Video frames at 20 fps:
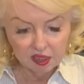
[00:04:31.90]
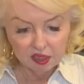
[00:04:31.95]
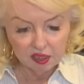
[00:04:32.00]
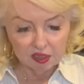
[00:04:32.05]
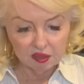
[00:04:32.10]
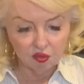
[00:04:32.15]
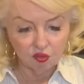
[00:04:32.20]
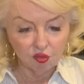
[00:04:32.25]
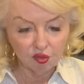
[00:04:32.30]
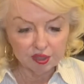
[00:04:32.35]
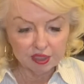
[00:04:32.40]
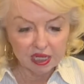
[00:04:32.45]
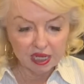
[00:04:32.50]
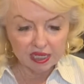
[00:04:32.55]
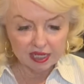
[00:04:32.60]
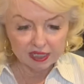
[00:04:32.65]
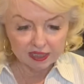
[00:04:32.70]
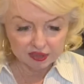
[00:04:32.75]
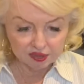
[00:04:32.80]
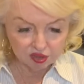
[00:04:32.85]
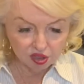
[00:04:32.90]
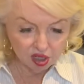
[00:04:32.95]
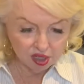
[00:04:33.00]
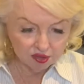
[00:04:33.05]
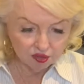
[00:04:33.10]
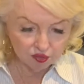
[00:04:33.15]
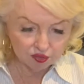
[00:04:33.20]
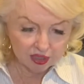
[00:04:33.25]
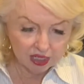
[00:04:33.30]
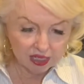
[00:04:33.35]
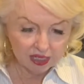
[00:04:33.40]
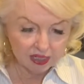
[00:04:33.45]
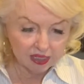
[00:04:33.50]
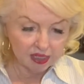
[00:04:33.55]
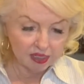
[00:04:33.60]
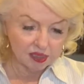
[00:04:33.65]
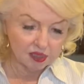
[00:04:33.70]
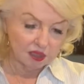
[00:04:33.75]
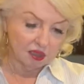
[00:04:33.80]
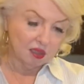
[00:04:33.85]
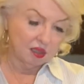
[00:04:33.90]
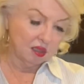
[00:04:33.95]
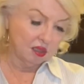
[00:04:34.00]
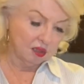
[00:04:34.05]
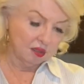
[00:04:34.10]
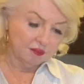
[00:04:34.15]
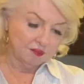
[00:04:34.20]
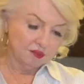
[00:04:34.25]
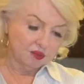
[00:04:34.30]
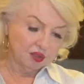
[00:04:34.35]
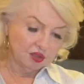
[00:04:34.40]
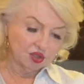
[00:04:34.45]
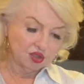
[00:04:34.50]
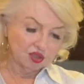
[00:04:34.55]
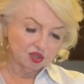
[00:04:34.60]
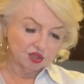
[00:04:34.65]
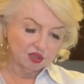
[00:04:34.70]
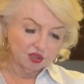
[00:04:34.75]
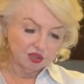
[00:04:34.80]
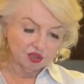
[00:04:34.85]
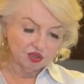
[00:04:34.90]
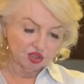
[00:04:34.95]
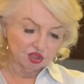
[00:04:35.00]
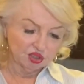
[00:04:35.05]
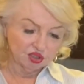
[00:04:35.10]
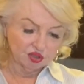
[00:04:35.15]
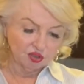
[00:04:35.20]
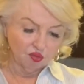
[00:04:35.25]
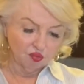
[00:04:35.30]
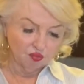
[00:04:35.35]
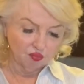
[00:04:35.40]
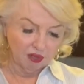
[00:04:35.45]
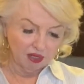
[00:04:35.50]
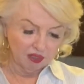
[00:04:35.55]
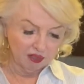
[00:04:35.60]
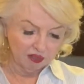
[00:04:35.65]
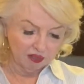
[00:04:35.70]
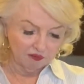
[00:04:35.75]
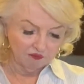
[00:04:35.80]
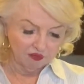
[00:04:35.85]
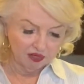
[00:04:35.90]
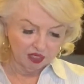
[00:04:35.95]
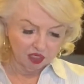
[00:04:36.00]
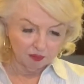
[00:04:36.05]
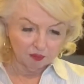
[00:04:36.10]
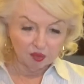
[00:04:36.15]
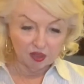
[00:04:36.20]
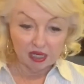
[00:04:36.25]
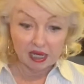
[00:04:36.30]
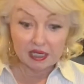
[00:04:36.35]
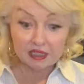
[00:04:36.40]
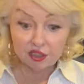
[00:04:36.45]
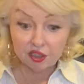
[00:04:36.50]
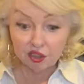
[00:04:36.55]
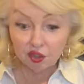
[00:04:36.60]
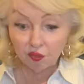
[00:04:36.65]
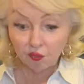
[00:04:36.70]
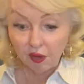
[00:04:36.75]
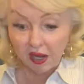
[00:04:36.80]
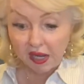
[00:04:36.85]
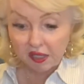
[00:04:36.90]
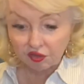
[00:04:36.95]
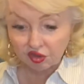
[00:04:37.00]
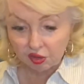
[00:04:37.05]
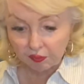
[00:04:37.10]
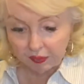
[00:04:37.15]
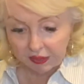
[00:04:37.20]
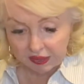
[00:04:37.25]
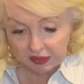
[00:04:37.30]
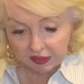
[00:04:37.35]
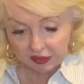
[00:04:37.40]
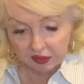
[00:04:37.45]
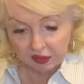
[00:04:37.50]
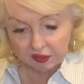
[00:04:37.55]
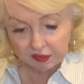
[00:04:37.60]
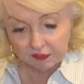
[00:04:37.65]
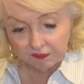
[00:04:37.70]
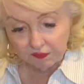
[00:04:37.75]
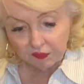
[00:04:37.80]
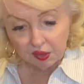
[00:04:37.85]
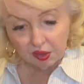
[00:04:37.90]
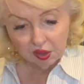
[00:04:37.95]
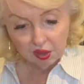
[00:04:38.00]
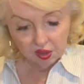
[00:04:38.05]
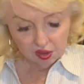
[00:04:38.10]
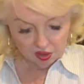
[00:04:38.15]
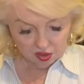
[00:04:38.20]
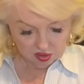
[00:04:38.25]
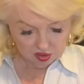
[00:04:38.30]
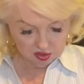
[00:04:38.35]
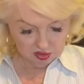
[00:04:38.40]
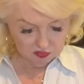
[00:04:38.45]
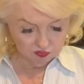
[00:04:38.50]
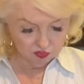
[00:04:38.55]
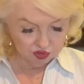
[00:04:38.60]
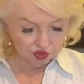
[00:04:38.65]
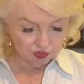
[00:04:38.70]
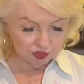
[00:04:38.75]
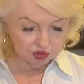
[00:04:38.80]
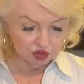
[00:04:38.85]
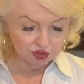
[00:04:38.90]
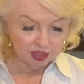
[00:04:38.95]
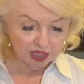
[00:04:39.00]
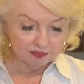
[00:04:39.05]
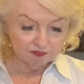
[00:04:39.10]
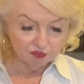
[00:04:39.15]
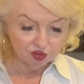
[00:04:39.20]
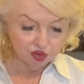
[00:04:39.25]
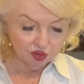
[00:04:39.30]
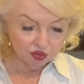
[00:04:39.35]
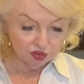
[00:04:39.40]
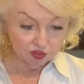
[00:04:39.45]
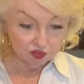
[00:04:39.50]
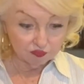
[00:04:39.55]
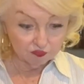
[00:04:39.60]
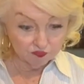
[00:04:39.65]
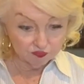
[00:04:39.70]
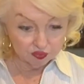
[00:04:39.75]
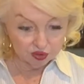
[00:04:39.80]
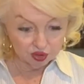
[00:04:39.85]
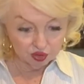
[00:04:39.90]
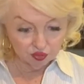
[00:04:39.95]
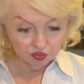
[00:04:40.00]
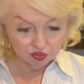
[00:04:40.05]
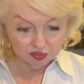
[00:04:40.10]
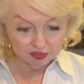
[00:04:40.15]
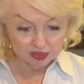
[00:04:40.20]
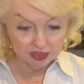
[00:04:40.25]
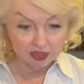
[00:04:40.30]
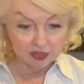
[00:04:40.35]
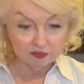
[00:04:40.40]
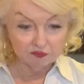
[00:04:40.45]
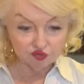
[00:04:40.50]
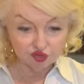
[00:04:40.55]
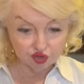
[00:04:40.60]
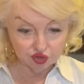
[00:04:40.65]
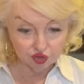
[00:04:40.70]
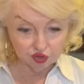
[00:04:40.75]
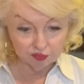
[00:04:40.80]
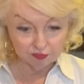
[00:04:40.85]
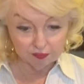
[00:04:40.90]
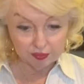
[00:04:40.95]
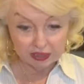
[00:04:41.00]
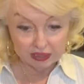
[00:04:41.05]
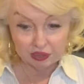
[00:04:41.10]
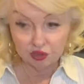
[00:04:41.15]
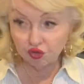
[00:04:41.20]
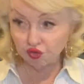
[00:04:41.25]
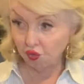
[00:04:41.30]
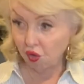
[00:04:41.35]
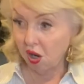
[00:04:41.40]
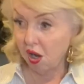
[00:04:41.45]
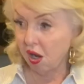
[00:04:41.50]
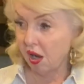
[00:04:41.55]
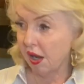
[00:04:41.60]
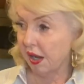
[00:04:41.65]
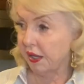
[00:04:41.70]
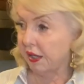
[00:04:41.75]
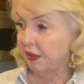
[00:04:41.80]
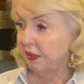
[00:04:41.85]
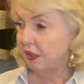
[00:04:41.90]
Organic, non-organic, they're just so readily available. And year round, depending on which ones you get. Your leaves should be dry.